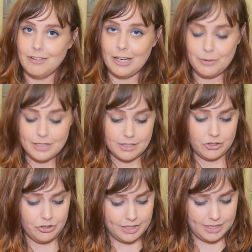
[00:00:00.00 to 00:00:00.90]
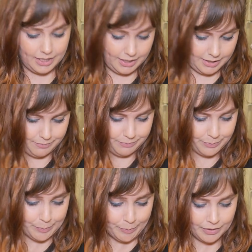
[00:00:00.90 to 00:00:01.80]
if anyone's interested,
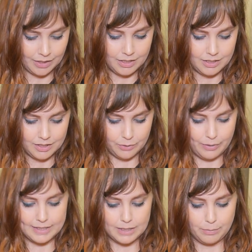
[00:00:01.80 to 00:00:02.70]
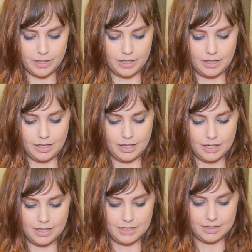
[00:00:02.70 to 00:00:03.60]
the recipe
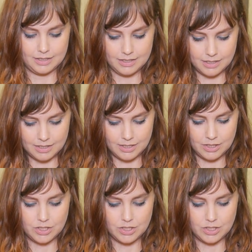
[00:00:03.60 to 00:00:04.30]
is